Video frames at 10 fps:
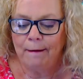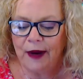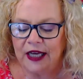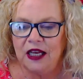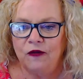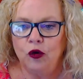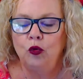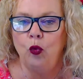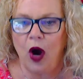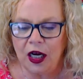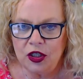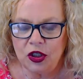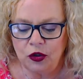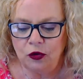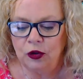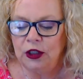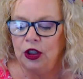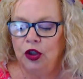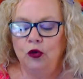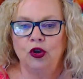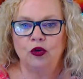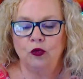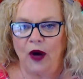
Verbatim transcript: but if you want to, you could